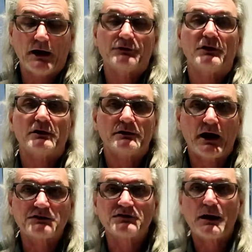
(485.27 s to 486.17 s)
I think
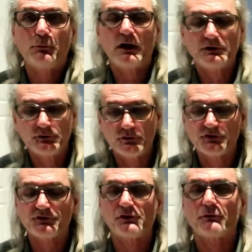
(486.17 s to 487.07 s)
next time when I do
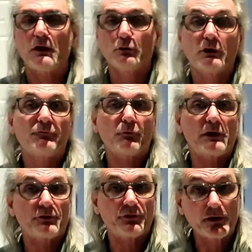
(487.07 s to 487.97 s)
this, either I'll look for
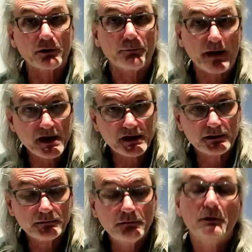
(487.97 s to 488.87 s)
a thinner
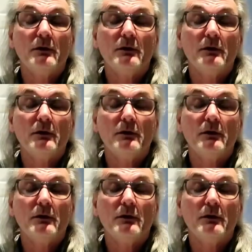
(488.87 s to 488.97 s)
bacon